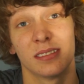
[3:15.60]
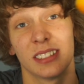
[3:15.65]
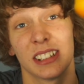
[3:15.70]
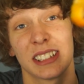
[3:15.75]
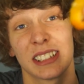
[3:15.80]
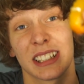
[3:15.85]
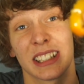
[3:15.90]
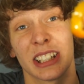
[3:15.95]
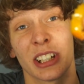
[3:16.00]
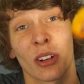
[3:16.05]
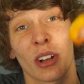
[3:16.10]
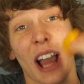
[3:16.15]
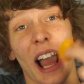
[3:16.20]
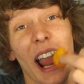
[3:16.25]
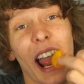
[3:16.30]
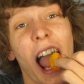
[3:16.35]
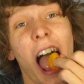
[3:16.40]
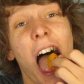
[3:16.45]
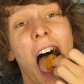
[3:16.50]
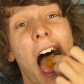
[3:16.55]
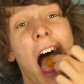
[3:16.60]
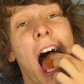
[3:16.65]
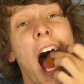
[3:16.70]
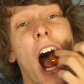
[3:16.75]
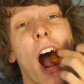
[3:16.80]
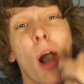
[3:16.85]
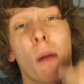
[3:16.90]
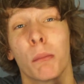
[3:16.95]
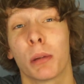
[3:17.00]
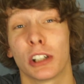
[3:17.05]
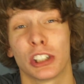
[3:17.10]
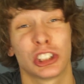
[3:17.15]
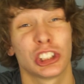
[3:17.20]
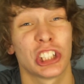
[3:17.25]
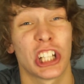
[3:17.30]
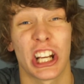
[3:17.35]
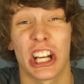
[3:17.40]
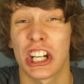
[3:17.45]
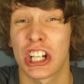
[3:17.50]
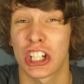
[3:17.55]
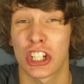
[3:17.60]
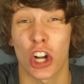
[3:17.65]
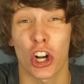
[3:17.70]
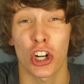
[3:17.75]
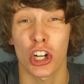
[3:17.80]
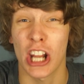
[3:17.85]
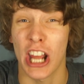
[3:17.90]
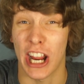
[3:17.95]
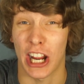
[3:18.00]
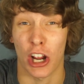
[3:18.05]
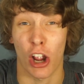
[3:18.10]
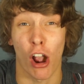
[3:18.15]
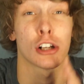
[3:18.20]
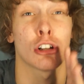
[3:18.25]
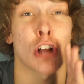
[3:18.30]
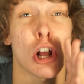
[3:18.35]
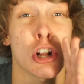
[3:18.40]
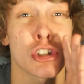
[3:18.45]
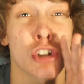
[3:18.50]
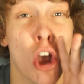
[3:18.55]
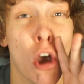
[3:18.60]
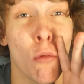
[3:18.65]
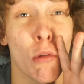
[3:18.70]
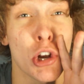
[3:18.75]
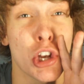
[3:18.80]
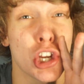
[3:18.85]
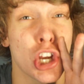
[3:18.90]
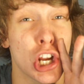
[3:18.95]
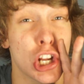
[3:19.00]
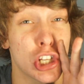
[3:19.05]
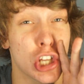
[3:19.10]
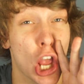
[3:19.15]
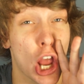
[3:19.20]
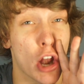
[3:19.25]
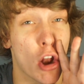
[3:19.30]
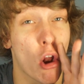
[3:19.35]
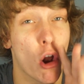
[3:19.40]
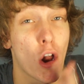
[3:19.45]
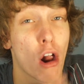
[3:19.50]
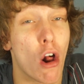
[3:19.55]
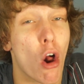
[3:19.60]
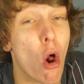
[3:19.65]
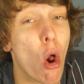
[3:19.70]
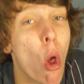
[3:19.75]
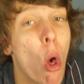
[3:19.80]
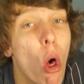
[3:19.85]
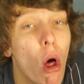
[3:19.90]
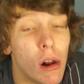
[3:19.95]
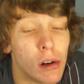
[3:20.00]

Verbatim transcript: This is a little guy, but she is sure thick. That's not what she said. Uh.